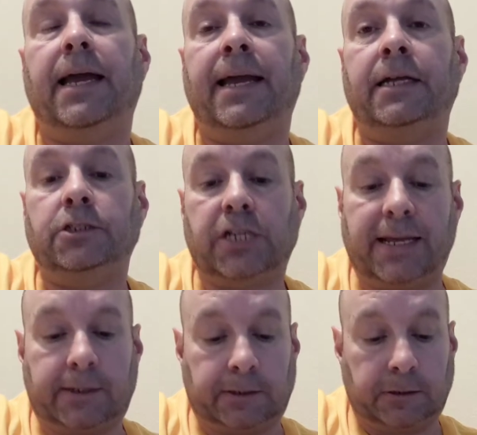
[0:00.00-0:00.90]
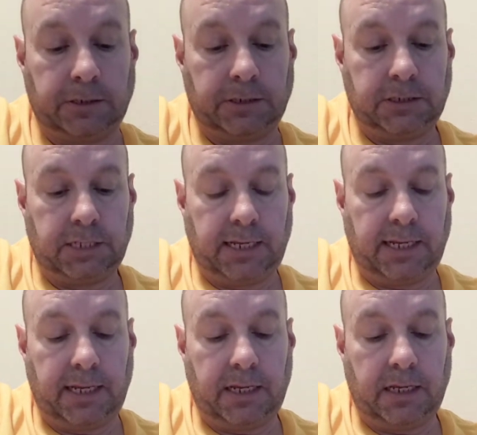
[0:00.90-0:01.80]
And Jay Curtis
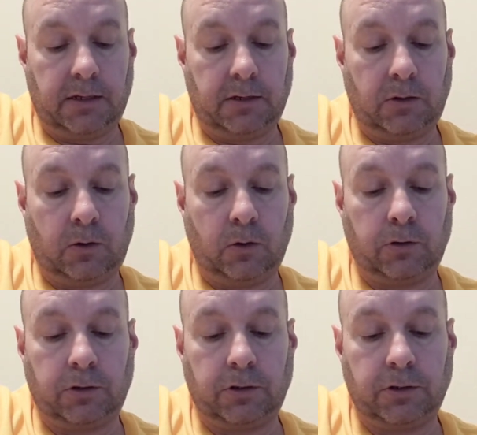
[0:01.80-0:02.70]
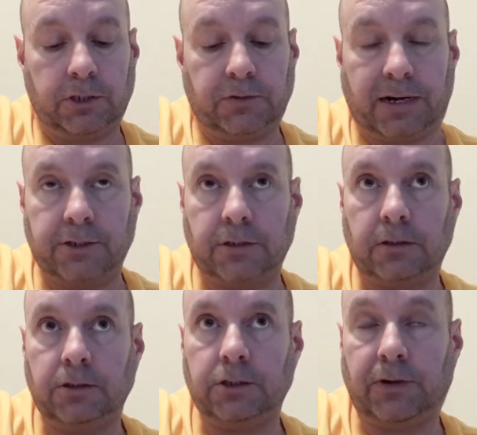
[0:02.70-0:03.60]
and Holger
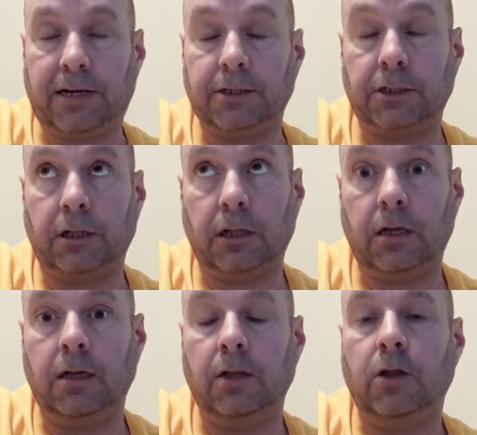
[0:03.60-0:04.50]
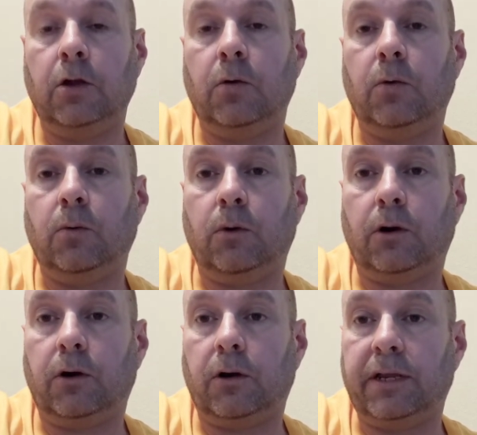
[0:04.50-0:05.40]
Schwarzel
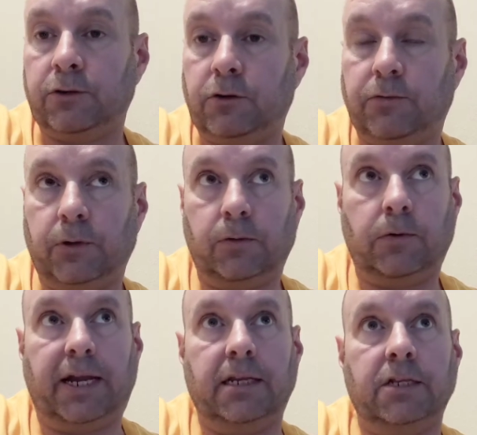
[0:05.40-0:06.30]
were interviewed, right?